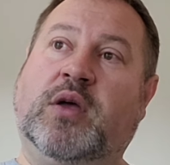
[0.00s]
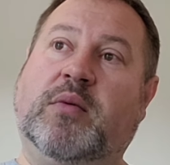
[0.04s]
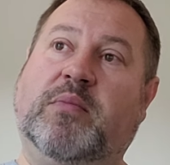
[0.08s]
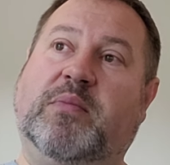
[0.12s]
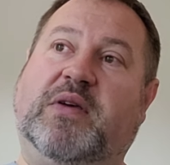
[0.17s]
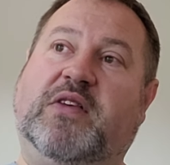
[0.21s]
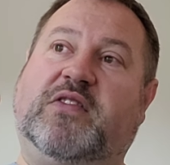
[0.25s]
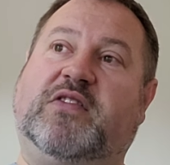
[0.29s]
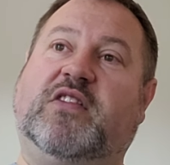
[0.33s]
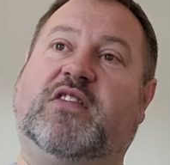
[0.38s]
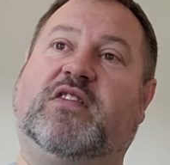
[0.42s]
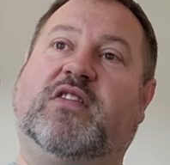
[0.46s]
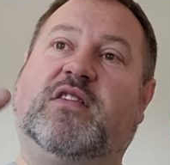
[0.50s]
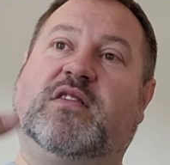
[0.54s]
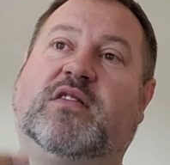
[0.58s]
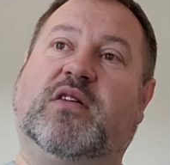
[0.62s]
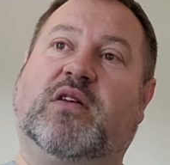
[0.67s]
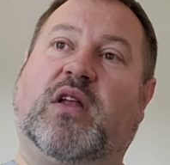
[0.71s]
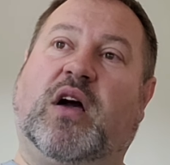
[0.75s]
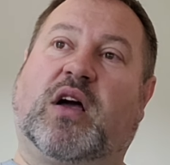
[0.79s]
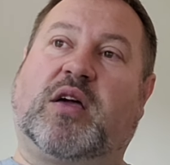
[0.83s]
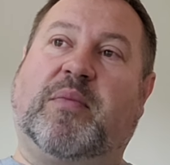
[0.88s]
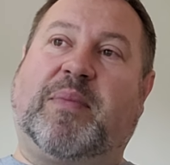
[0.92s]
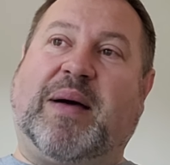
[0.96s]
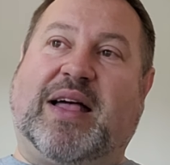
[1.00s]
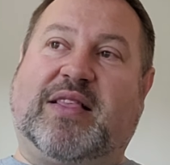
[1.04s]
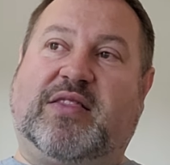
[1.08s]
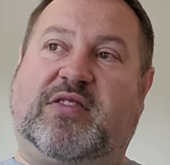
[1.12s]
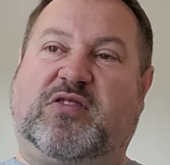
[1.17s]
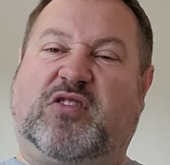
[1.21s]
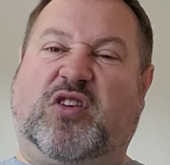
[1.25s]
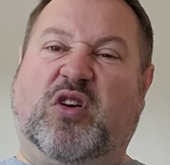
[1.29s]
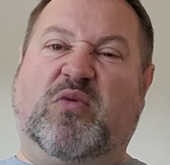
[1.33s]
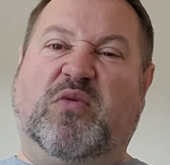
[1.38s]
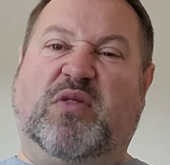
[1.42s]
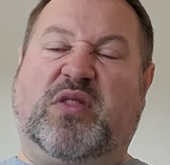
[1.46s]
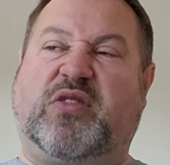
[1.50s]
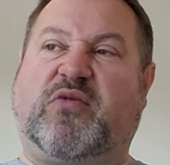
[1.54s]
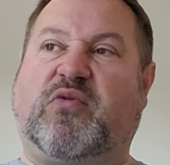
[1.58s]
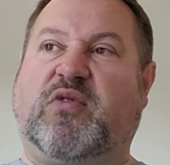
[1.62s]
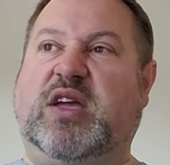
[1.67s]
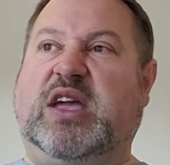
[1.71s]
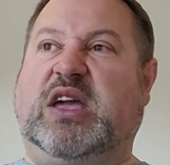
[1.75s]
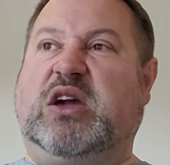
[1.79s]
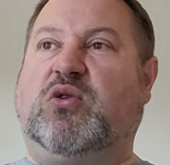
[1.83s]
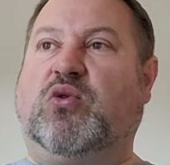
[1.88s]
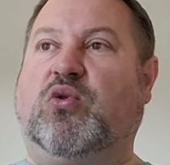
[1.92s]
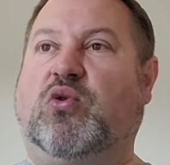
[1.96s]
Businesses look like about
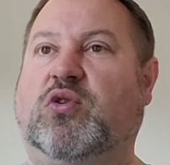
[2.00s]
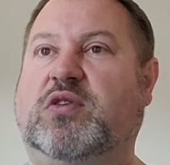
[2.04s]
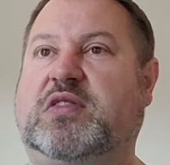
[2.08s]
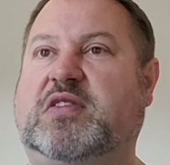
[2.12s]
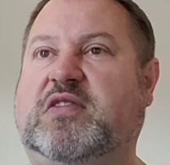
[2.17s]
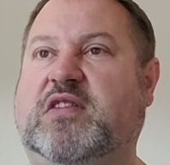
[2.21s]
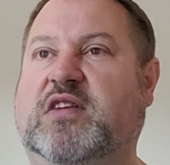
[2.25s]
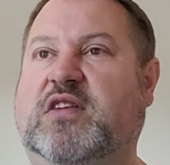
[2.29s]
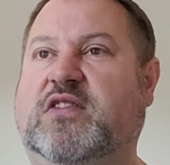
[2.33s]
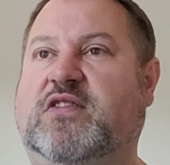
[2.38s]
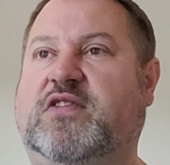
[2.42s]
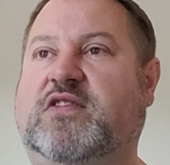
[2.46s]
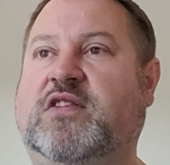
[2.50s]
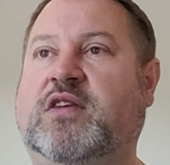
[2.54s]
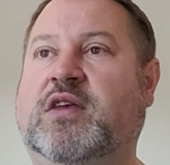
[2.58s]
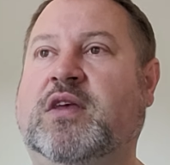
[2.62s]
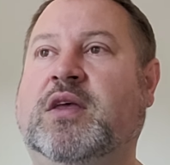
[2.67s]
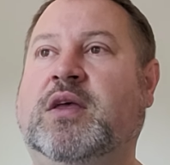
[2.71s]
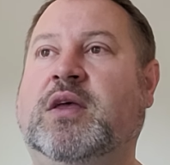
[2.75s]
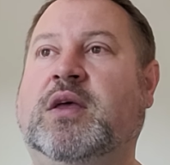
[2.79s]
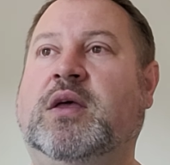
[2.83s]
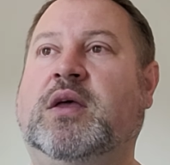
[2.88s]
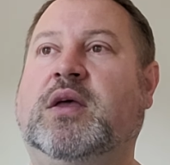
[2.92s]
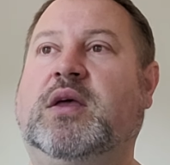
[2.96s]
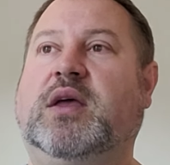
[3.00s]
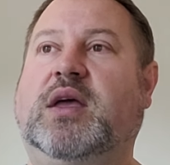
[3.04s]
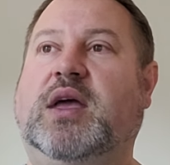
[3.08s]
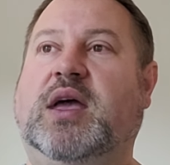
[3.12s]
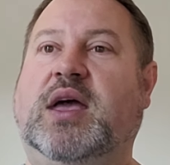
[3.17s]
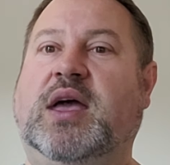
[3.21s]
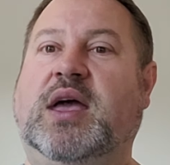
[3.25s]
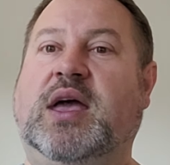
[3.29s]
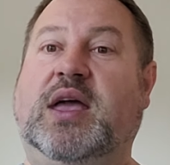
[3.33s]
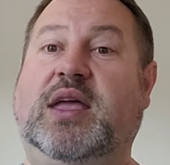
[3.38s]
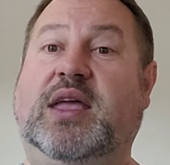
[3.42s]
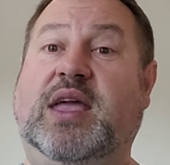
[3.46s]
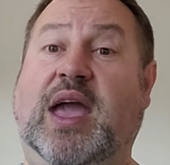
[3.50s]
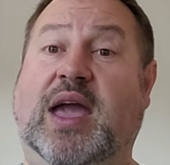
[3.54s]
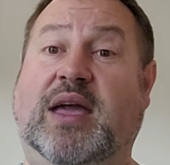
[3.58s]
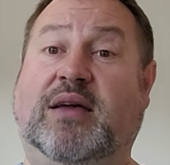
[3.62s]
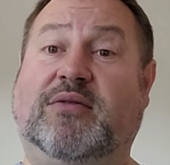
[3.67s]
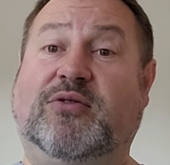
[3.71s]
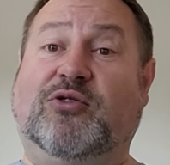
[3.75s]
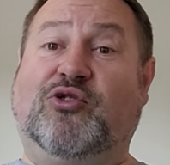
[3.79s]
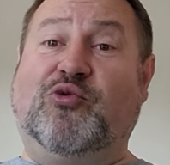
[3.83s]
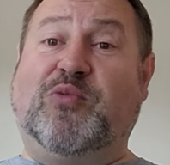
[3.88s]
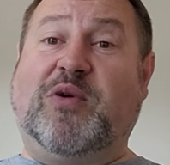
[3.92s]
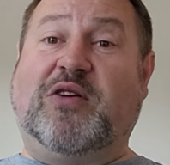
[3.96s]

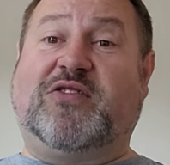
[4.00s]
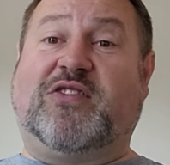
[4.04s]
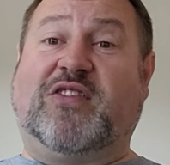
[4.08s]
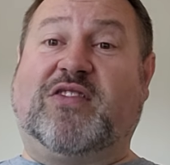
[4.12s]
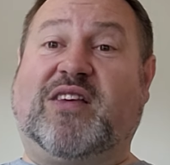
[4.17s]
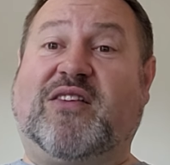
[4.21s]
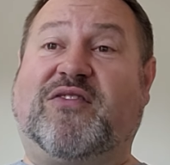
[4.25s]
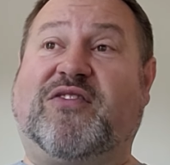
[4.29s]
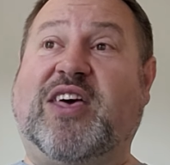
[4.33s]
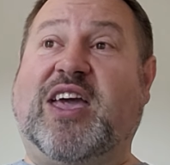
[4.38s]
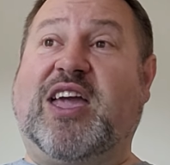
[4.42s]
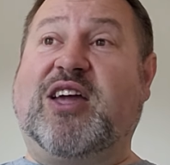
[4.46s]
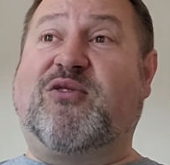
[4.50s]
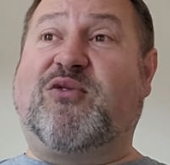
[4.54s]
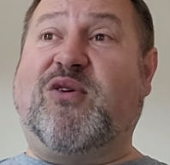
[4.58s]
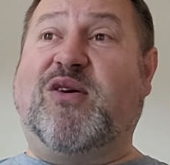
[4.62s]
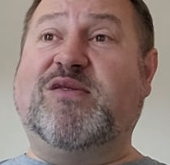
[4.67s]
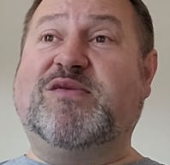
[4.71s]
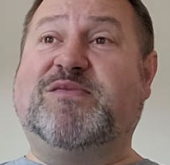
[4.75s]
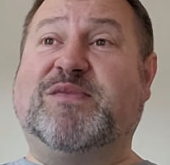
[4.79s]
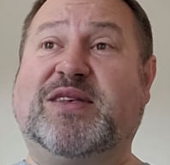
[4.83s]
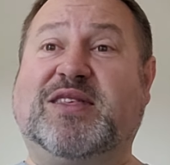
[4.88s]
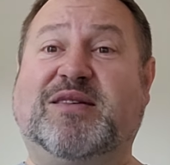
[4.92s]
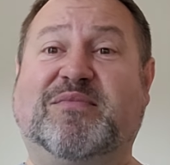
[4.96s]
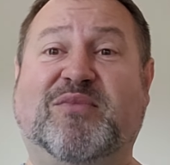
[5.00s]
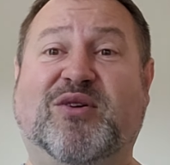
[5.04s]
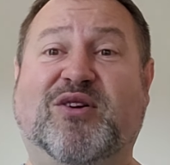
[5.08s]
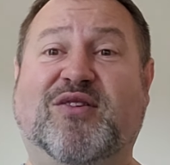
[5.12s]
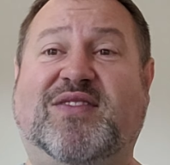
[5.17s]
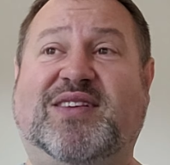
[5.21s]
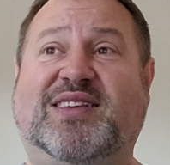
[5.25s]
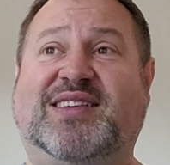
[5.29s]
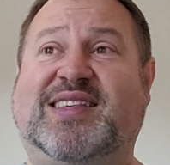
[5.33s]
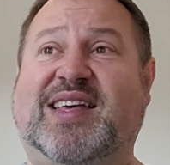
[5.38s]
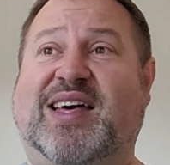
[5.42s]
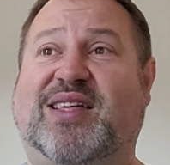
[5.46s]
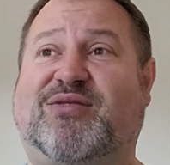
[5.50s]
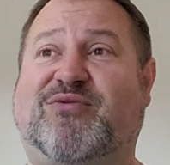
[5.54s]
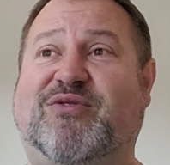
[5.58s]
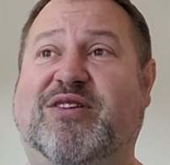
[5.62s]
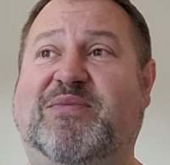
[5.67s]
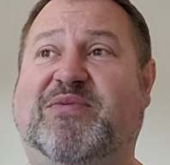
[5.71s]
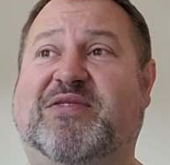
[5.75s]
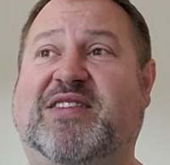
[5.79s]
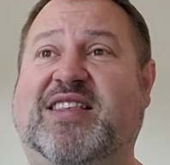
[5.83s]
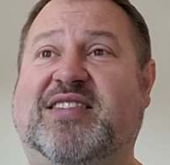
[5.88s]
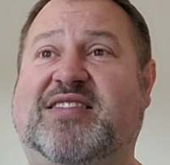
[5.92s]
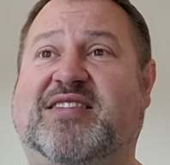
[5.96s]
2.75. Almost as if they agree with me that moving to that
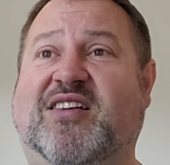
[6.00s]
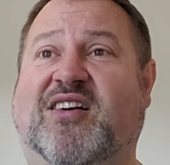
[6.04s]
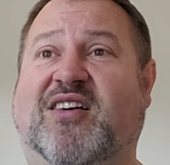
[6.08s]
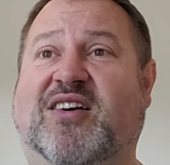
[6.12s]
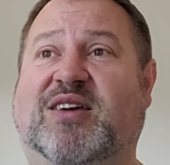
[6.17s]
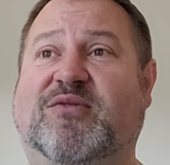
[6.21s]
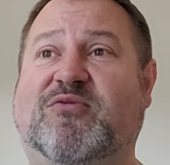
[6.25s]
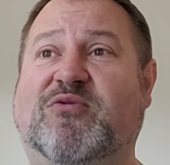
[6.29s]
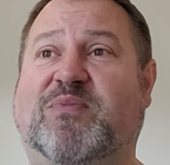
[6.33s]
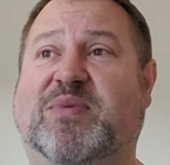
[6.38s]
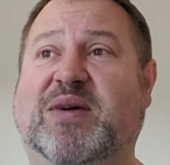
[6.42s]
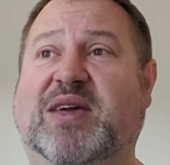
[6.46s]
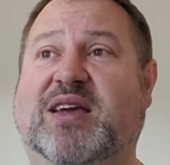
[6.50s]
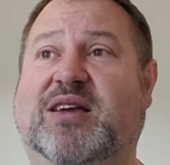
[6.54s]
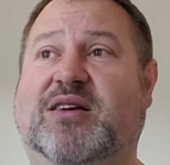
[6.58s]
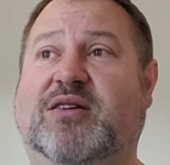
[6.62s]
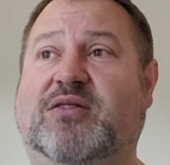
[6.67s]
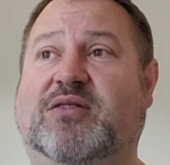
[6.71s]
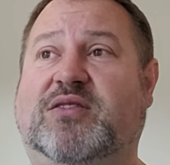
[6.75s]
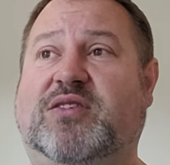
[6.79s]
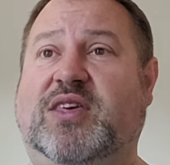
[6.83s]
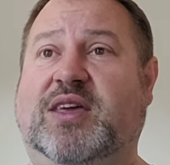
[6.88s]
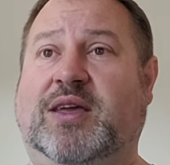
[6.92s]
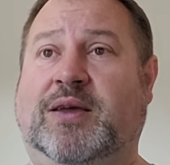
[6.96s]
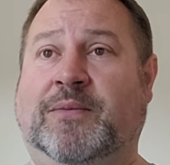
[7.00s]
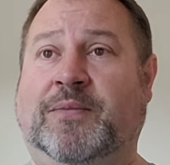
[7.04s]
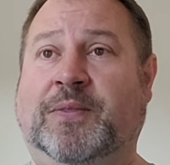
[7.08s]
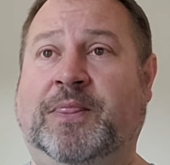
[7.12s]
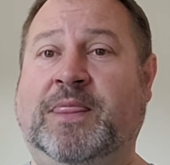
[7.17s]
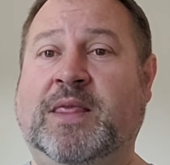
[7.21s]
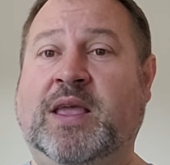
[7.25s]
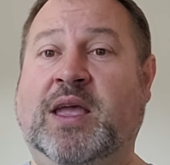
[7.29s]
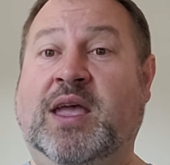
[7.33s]
3% target would be a good thing.